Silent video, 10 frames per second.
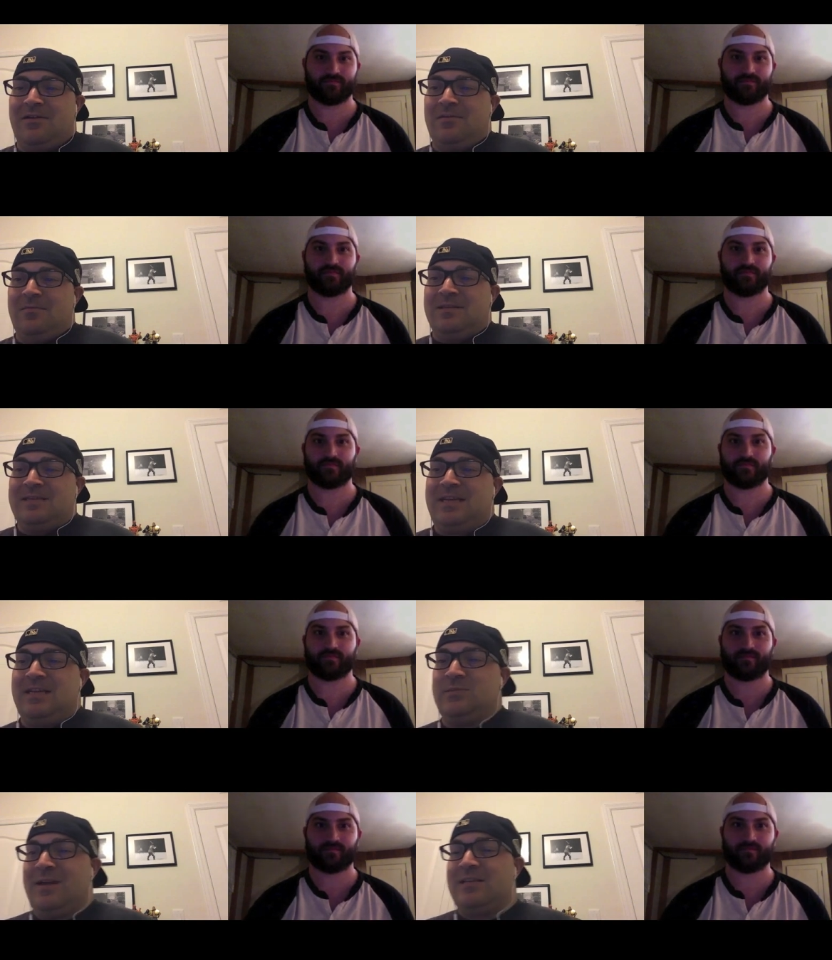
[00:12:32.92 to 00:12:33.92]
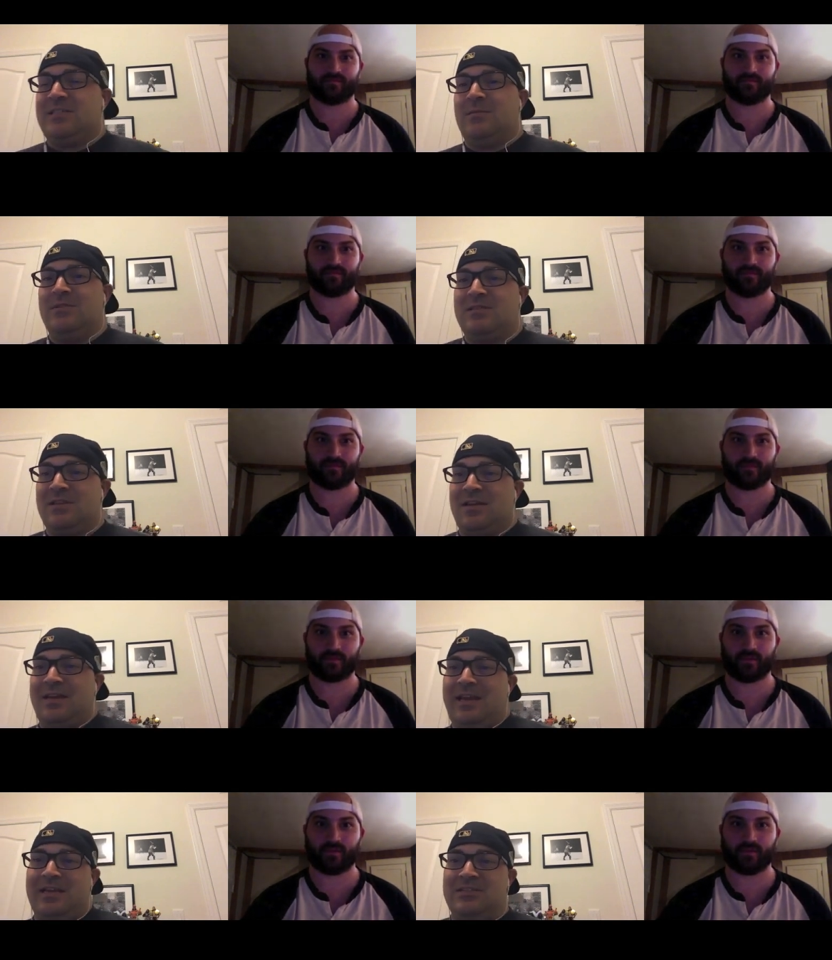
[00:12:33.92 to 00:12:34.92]
Speaker 1: oh, it's a cage match. Someone saw a
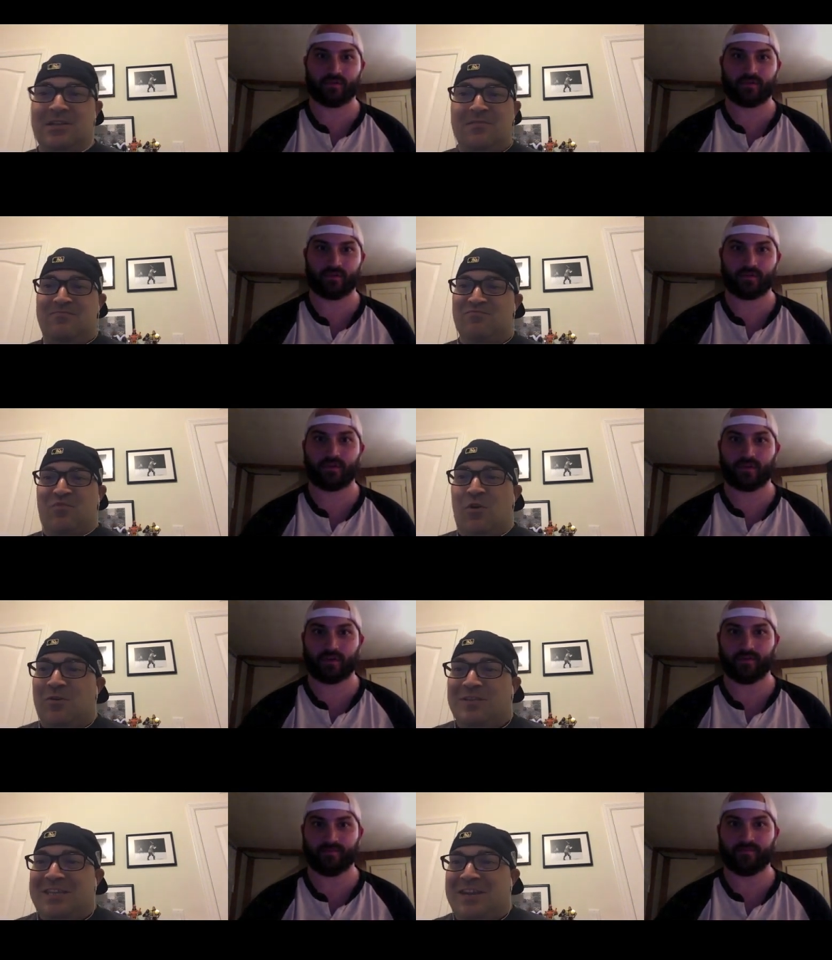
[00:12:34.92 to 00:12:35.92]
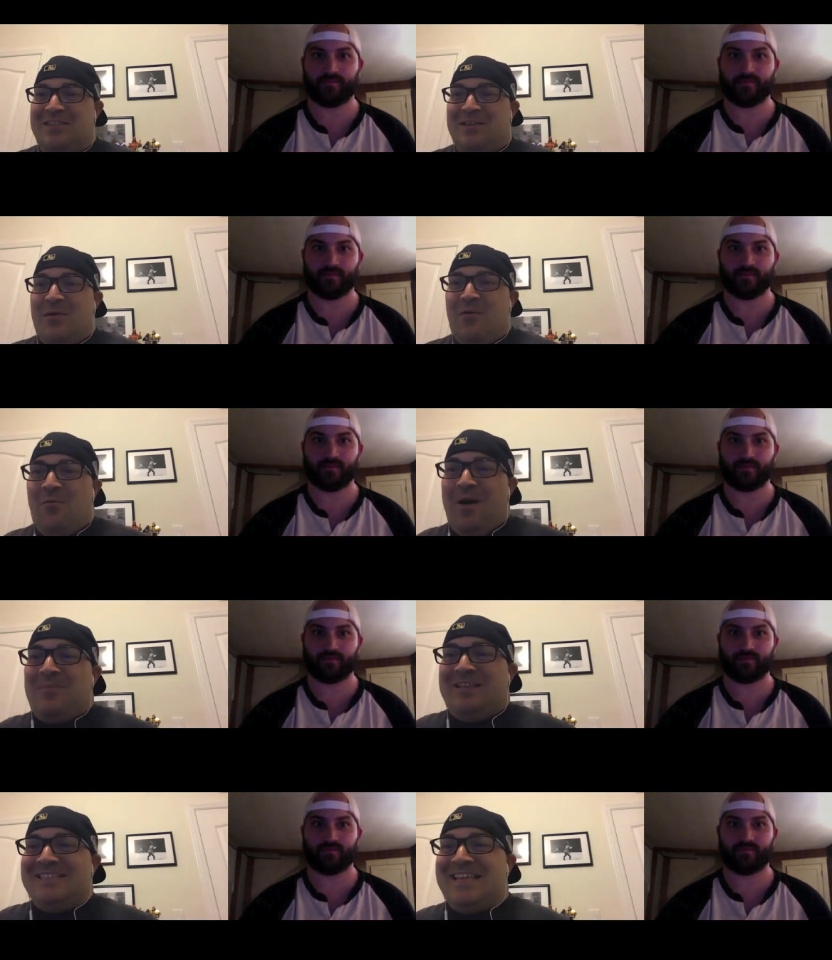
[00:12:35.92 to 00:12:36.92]
cage. No one said anything about weapons
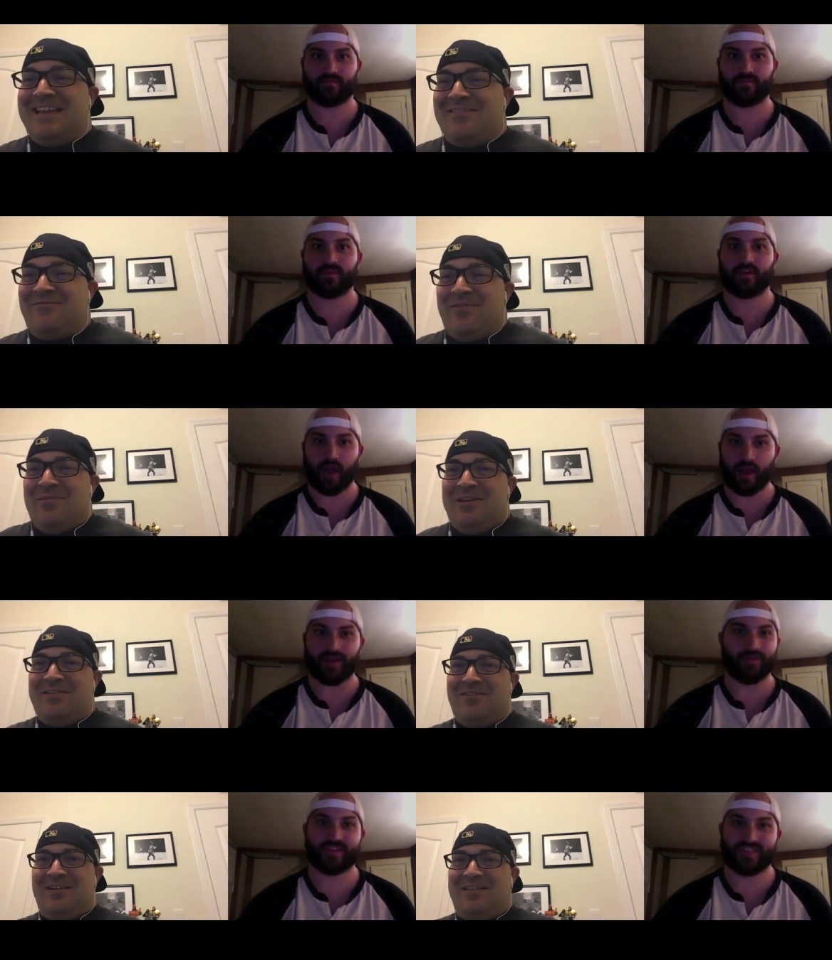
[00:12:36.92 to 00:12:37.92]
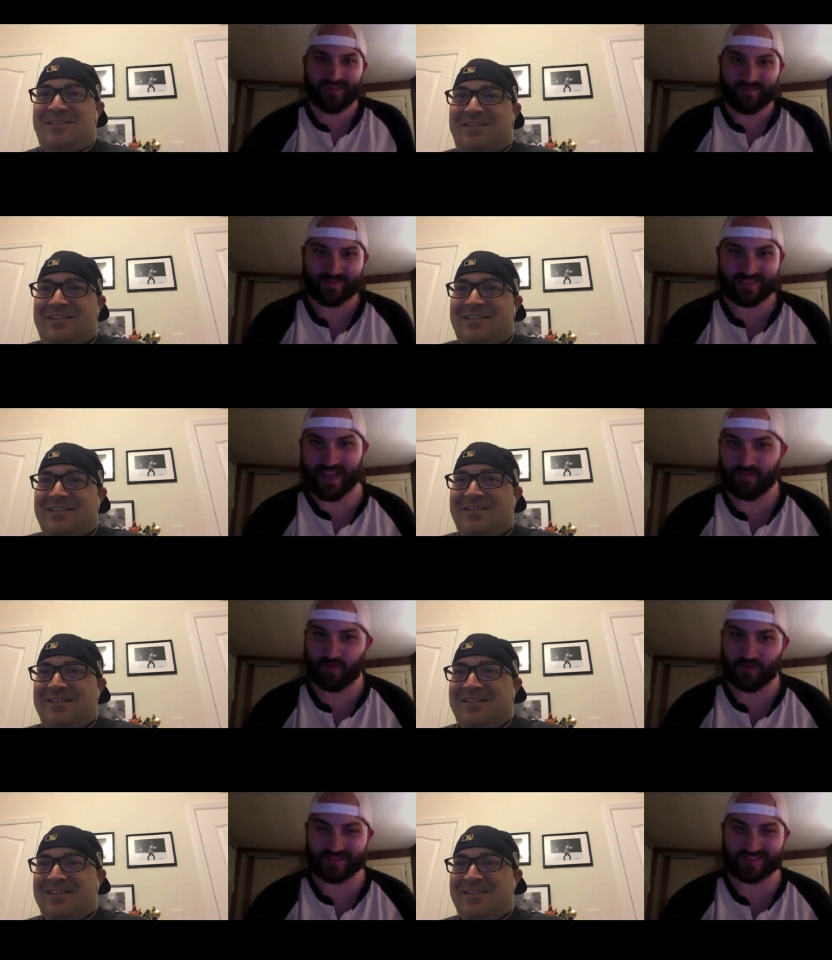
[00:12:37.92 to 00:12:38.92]
hanging from it. It was it was
Speaker 2: the Ambrose
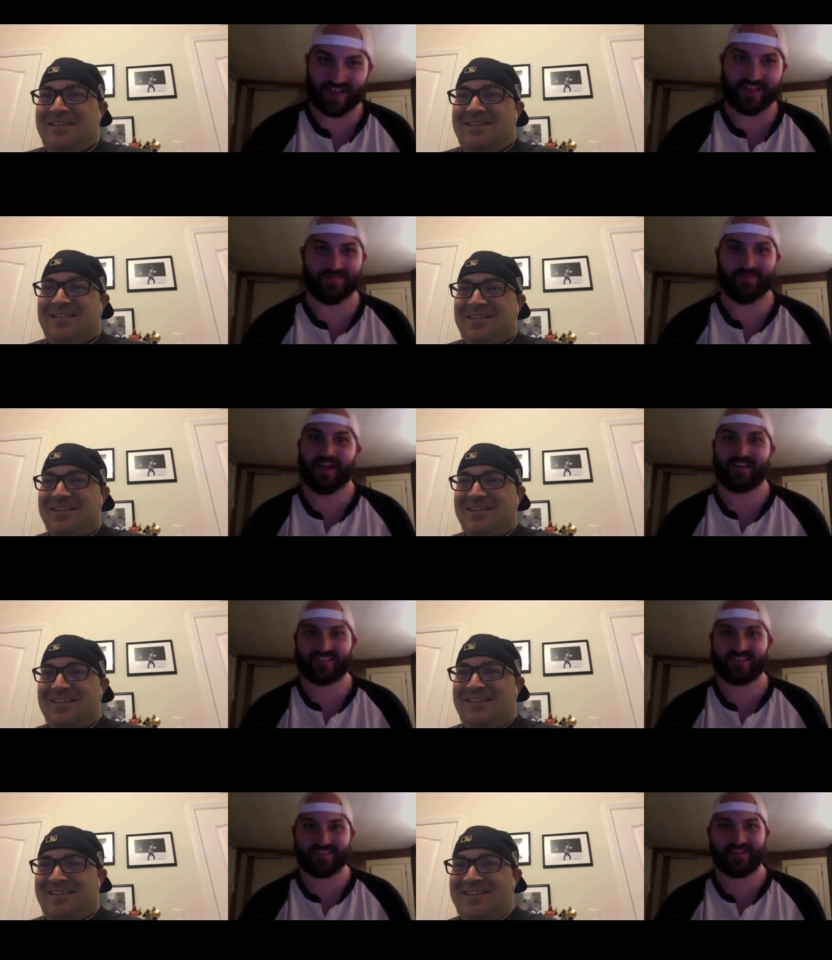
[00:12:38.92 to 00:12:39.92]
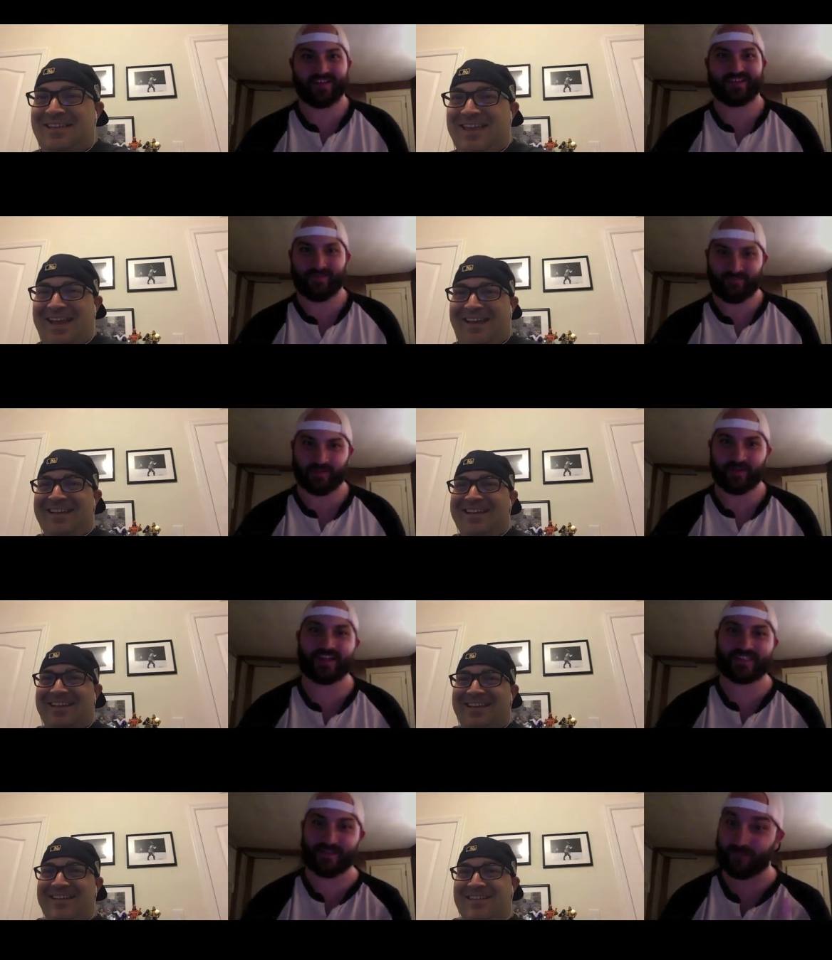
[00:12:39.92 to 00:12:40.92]
Asylum match. Except yeah. for
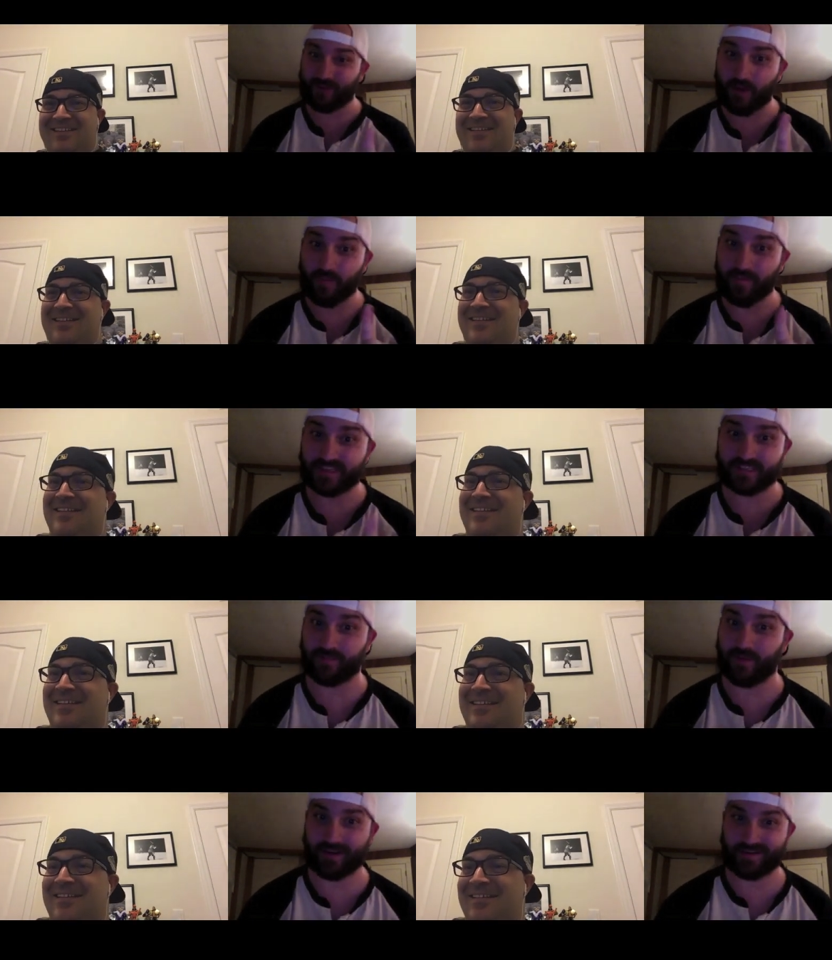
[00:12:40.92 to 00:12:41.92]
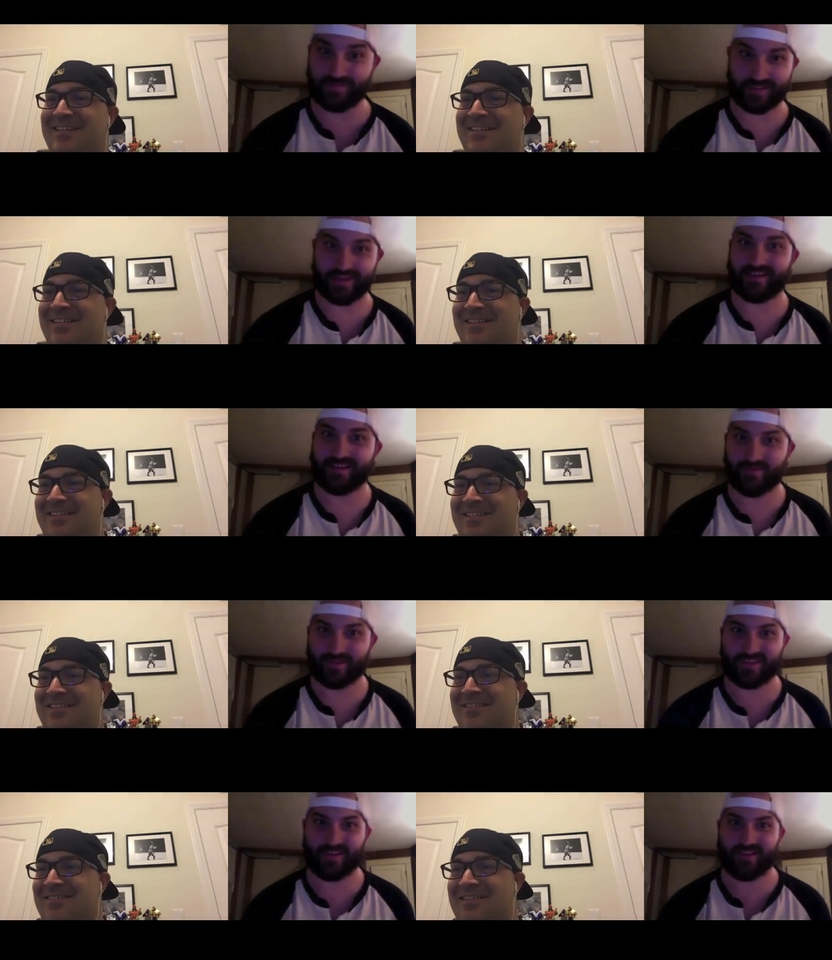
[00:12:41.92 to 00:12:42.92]
except for no Mitch the potted plant. He wasn't
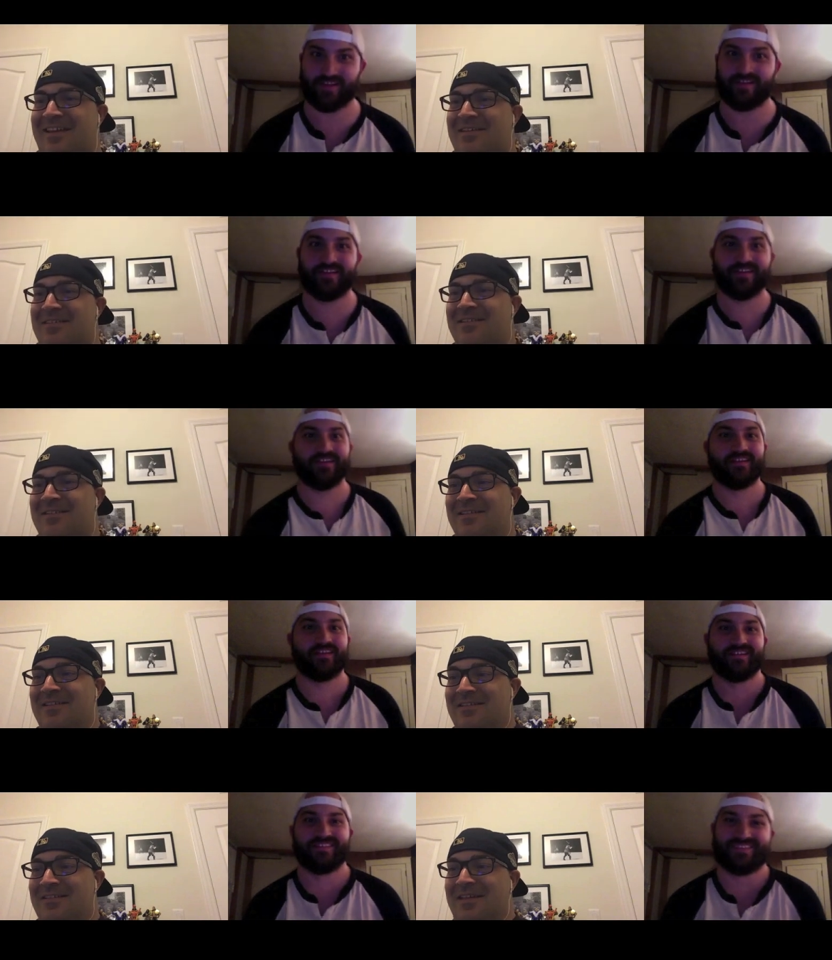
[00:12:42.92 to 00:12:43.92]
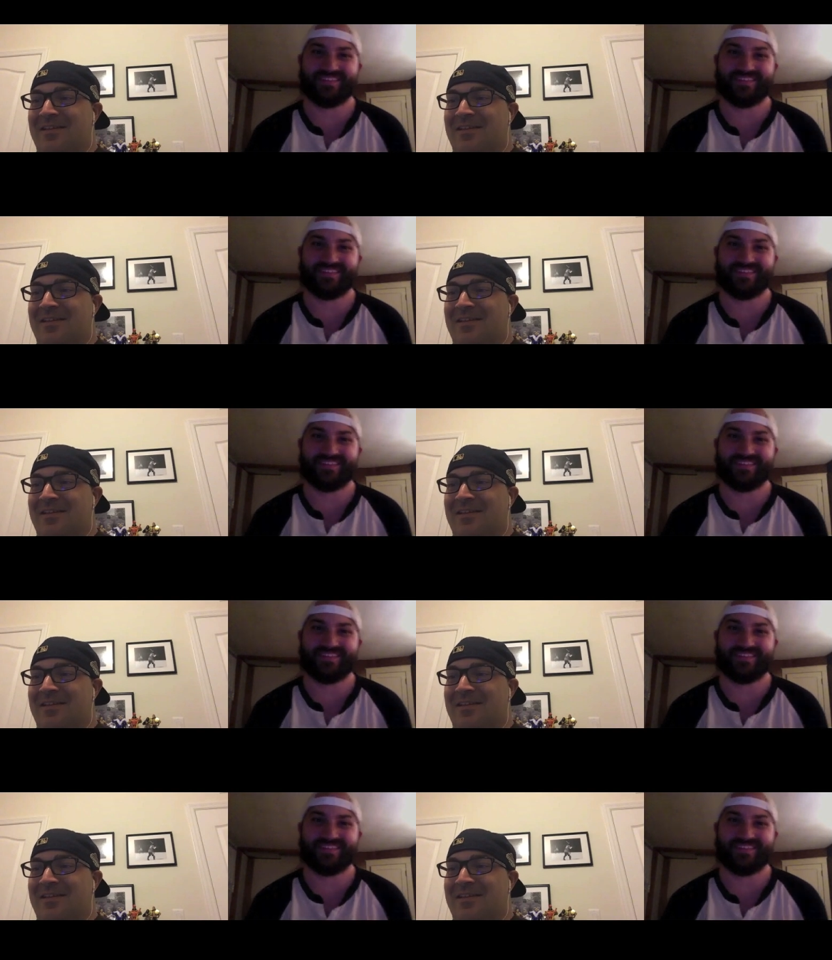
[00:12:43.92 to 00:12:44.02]
on there.
Speaker 1: Yeah.